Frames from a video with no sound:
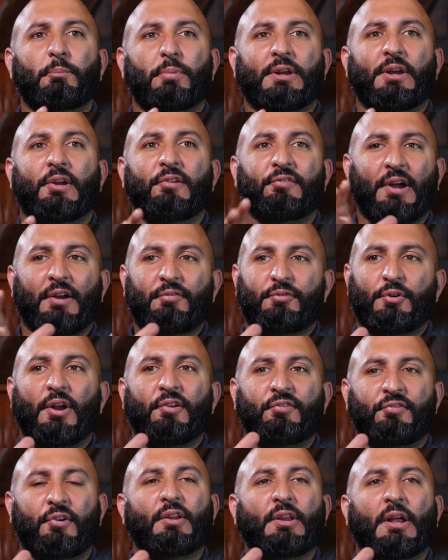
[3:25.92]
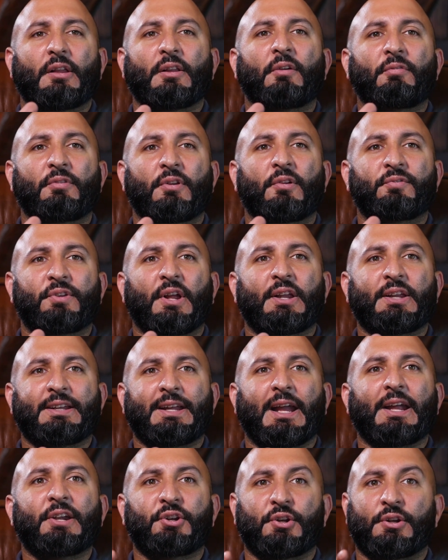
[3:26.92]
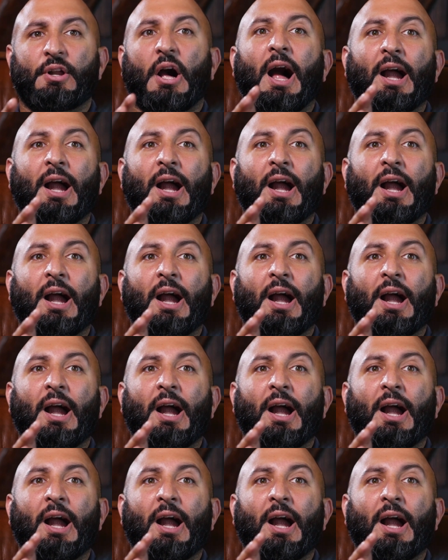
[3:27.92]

because after I saw that level of dedication,